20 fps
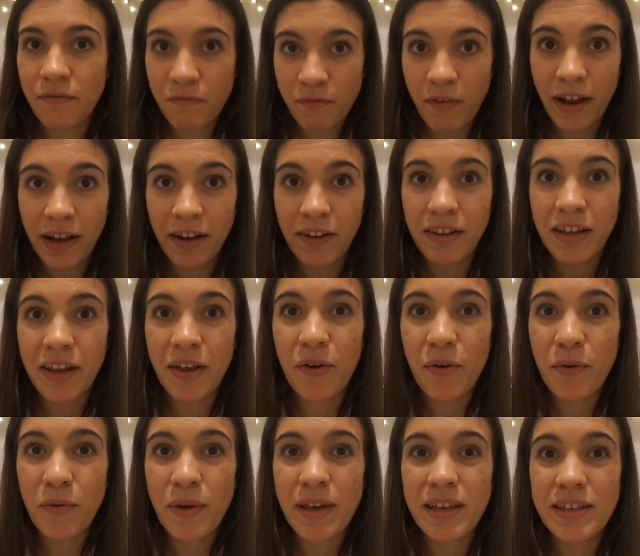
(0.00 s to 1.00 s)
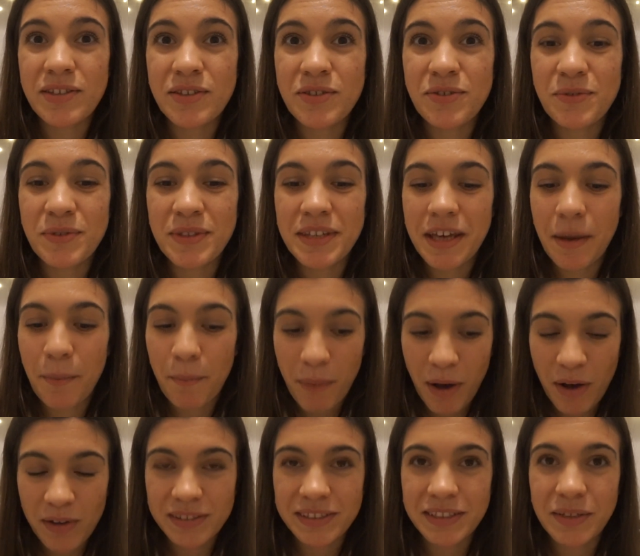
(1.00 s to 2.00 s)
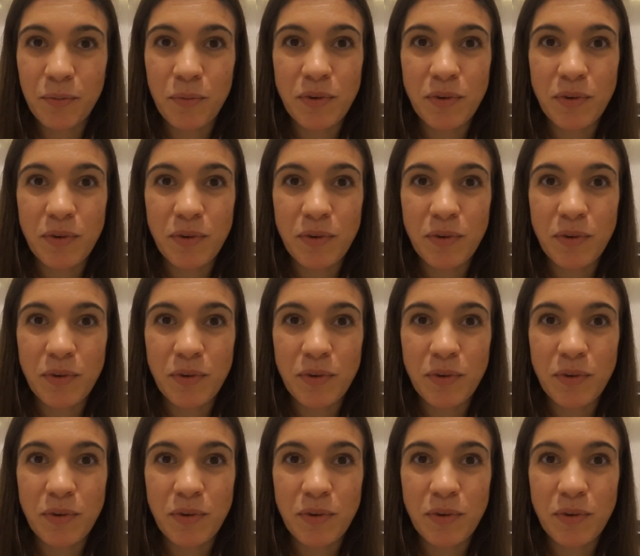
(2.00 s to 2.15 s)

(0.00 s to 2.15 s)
finally go into the unboxing,